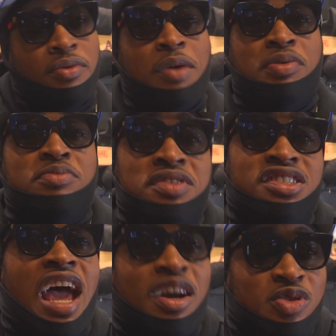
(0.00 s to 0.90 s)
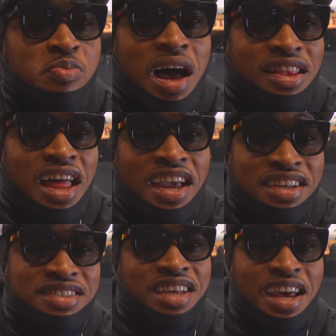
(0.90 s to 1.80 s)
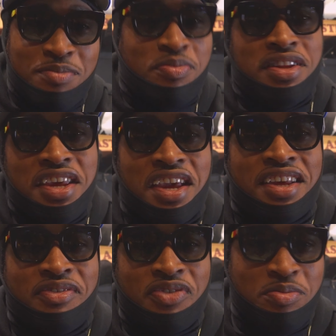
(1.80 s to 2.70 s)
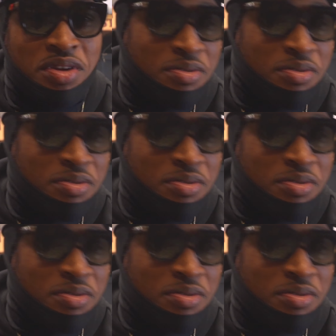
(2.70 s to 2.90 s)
and they, they put those shackles on my legs. I done been there. Yeah,